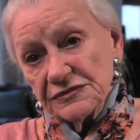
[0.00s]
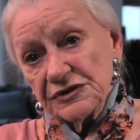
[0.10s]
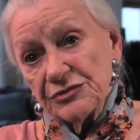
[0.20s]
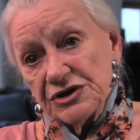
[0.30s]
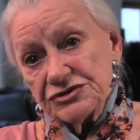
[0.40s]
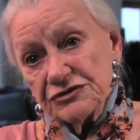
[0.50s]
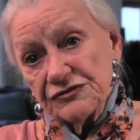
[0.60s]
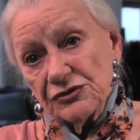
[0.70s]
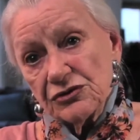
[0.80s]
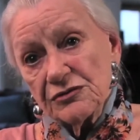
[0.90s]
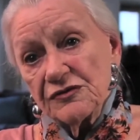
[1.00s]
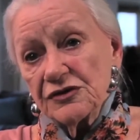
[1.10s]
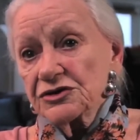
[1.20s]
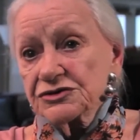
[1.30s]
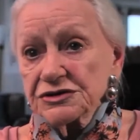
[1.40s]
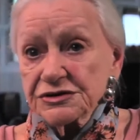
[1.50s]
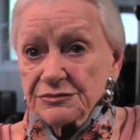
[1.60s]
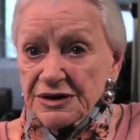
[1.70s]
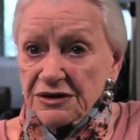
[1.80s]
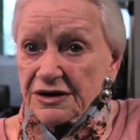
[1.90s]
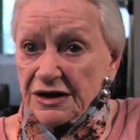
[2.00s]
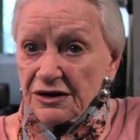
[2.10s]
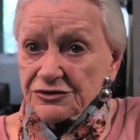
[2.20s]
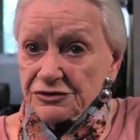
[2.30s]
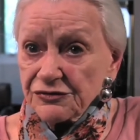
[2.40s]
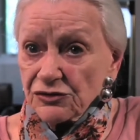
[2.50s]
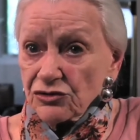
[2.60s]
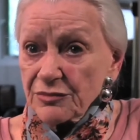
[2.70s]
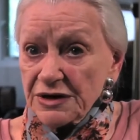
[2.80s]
commission form versus a mayor-council form,